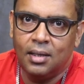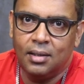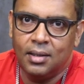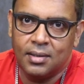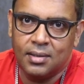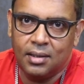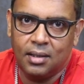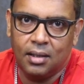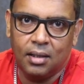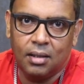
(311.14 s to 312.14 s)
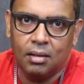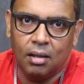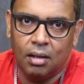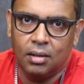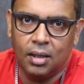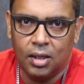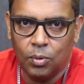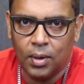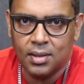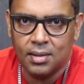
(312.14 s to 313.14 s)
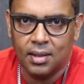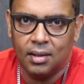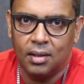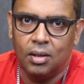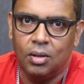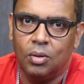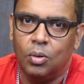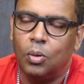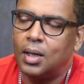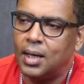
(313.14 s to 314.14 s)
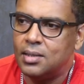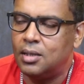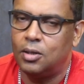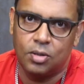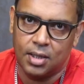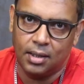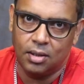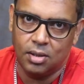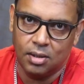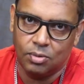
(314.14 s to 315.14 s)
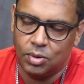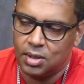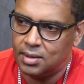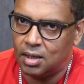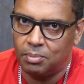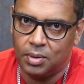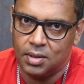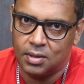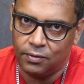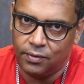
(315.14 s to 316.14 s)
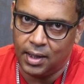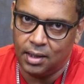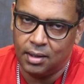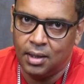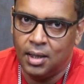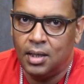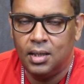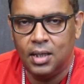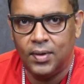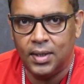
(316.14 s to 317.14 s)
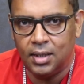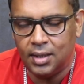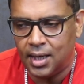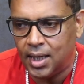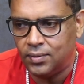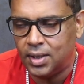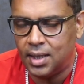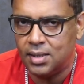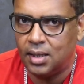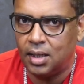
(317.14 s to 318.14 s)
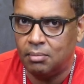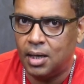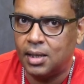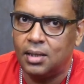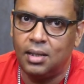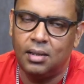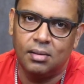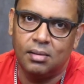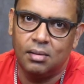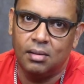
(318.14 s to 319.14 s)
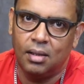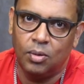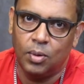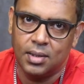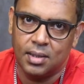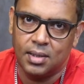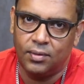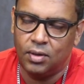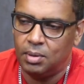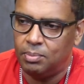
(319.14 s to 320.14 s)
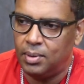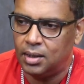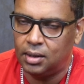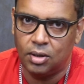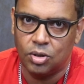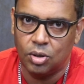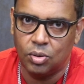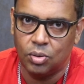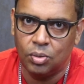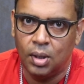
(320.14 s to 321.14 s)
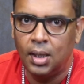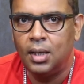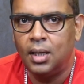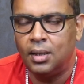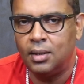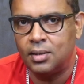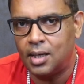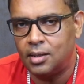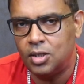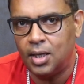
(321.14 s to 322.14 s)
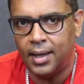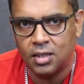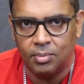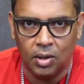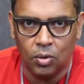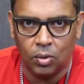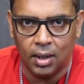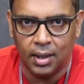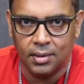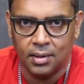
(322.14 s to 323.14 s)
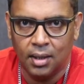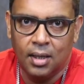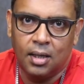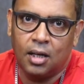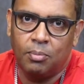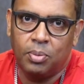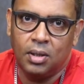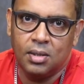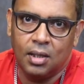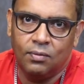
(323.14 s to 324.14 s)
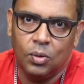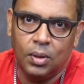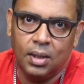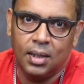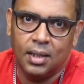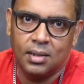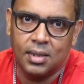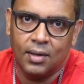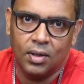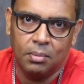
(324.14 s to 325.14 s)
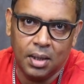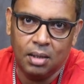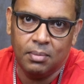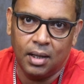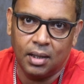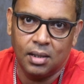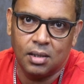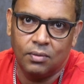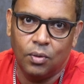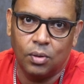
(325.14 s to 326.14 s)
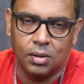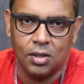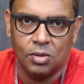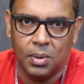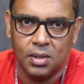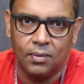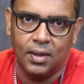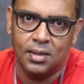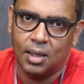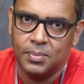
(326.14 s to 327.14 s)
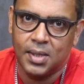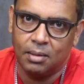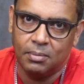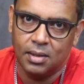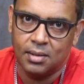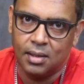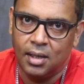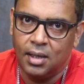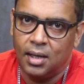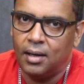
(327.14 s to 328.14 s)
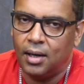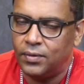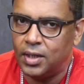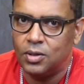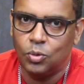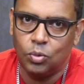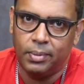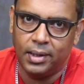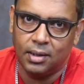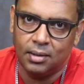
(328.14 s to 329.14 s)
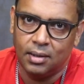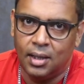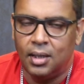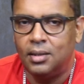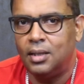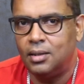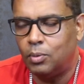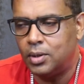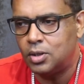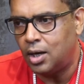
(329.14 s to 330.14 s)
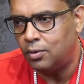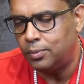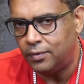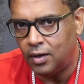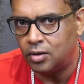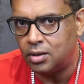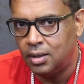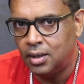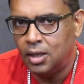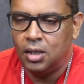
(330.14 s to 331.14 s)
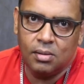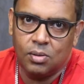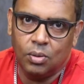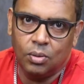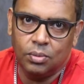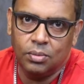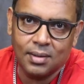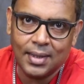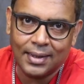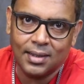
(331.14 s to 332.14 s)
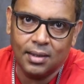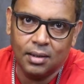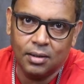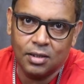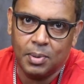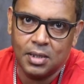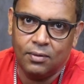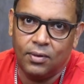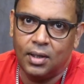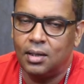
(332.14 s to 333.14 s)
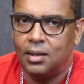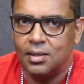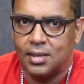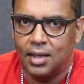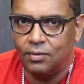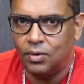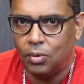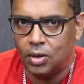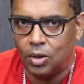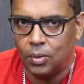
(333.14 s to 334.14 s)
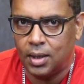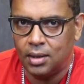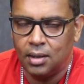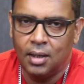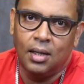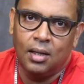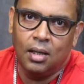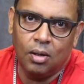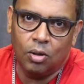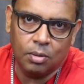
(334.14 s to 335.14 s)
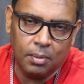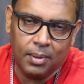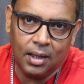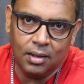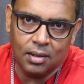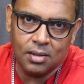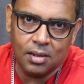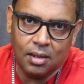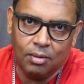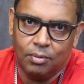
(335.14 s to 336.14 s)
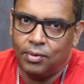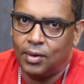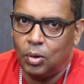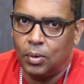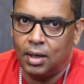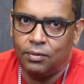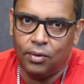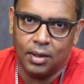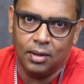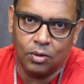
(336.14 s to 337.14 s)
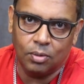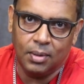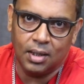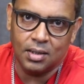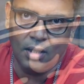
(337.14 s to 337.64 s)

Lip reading: necessitating the nuances and localizing your strategies, which these companies have failed. Even in their advertising and marketing, the nuances have to be paid attention to, and the strategy has to be localized. Companies that view India as several mini markets and focus on specific sub-segments have tend to do better than the ones who have not. So sector-specific insight, if you want to look at automobile industry, if you look at foreign automakers